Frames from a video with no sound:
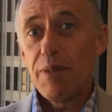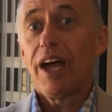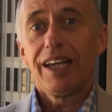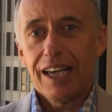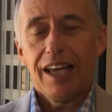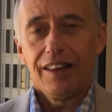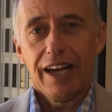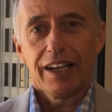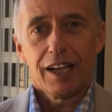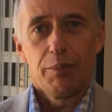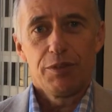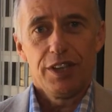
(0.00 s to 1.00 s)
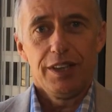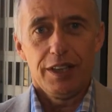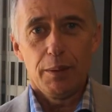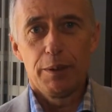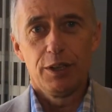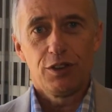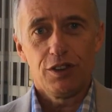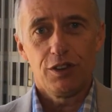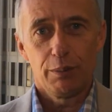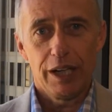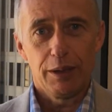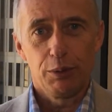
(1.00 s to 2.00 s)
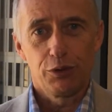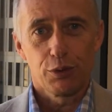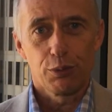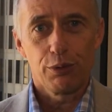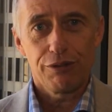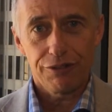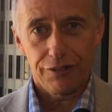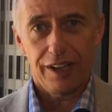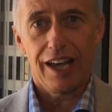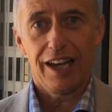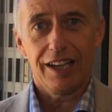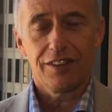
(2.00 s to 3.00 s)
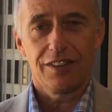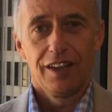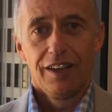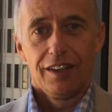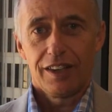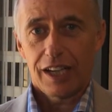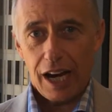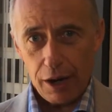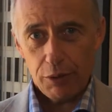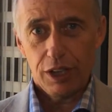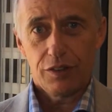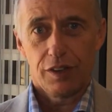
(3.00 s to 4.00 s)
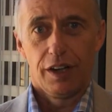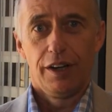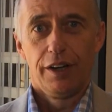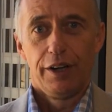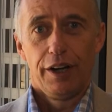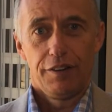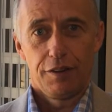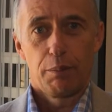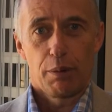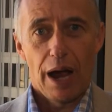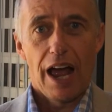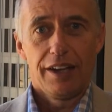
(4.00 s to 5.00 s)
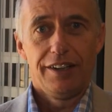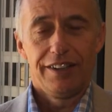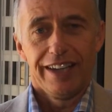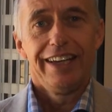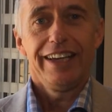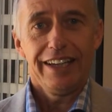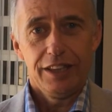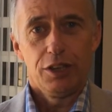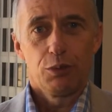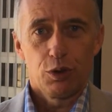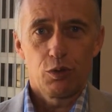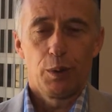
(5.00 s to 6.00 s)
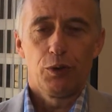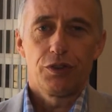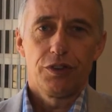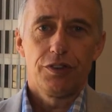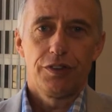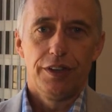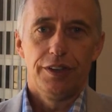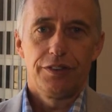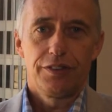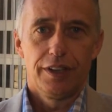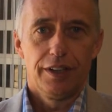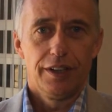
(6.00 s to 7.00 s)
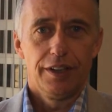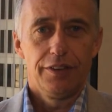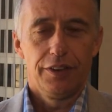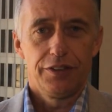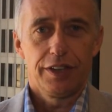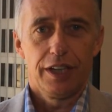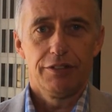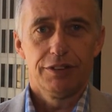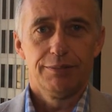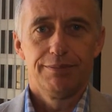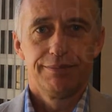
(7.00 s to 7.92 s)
again, that comes in, the ability to be able to reflect the character of a brand in the responses that are given.